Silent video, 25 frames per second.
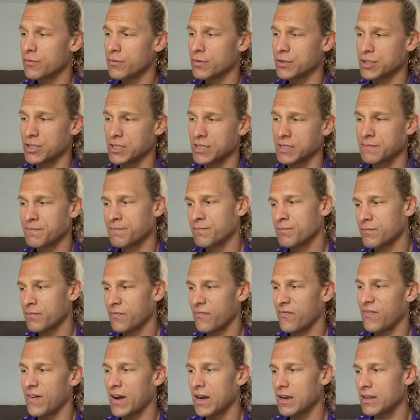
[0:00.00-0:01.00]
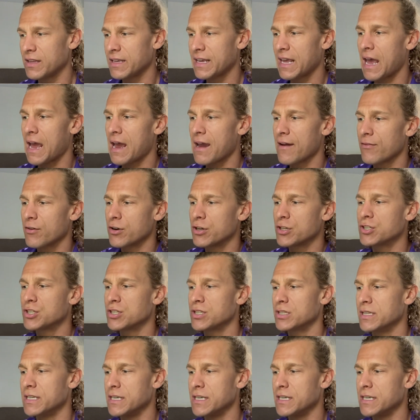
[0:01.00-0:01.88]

which is fairly average.